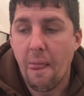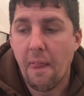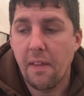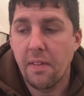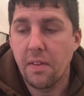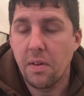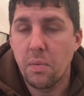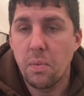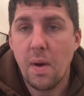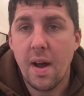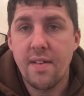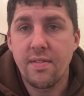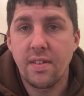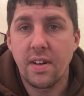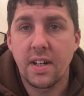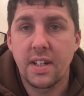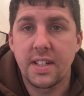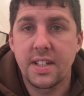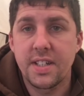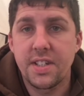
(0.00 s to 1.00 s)
The
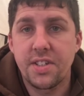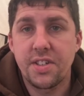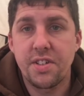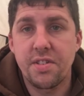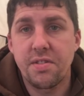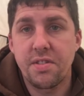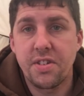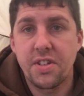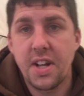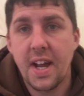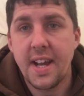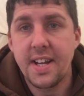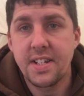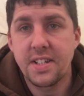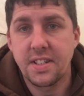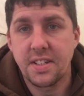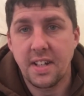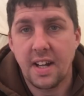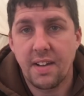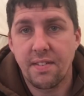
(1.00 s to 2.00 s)
weather is due to change
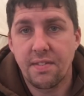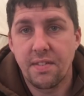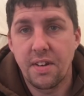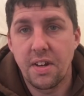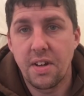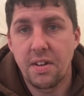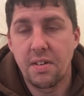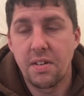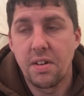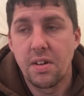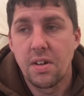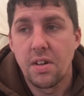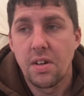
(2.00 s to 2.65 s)
this afternoon,